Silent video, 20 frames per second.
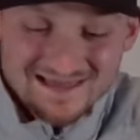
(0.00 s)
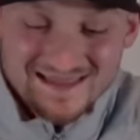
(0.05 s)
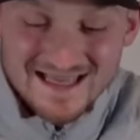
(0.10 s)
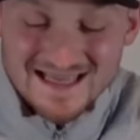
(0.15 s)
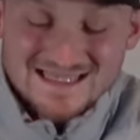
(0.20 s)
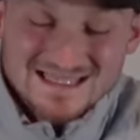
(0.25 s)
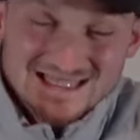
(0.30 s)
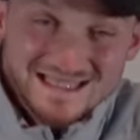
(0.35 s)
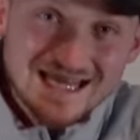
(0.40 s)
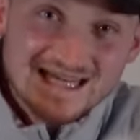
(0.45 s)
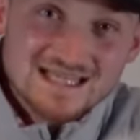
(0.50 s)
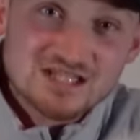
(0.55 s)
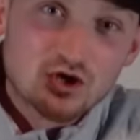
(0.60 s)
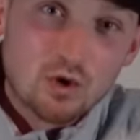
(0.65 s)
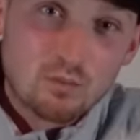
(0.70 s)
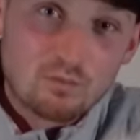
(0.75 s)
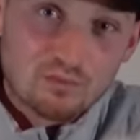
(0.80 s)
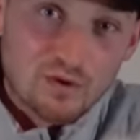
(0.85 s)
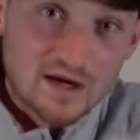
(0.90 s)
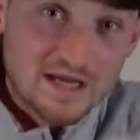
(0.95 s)
This is
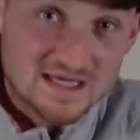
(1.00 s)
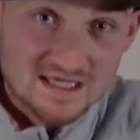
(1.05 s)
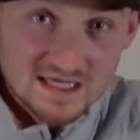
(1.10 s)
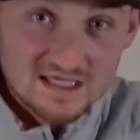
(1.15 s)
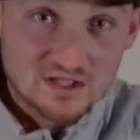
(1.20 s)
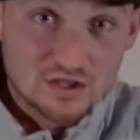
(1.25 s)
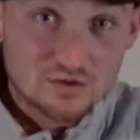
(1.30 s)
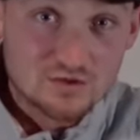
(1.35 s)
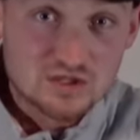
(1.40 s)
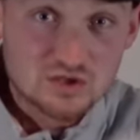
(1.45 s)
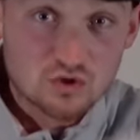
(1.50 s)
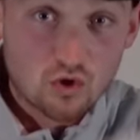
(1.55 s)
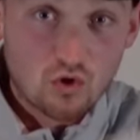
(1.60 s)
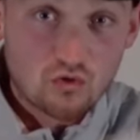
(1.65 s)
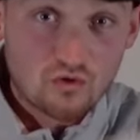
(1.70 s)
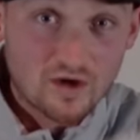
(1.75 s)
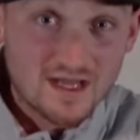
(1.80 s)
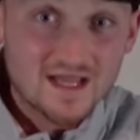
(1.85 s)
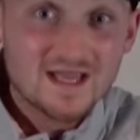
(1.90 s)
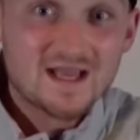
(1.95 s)
your breaking news
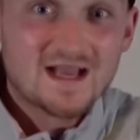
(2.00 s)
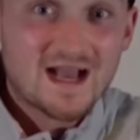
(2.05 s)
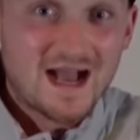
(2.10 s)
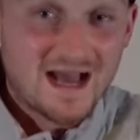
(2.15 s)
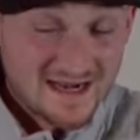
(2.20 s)
story.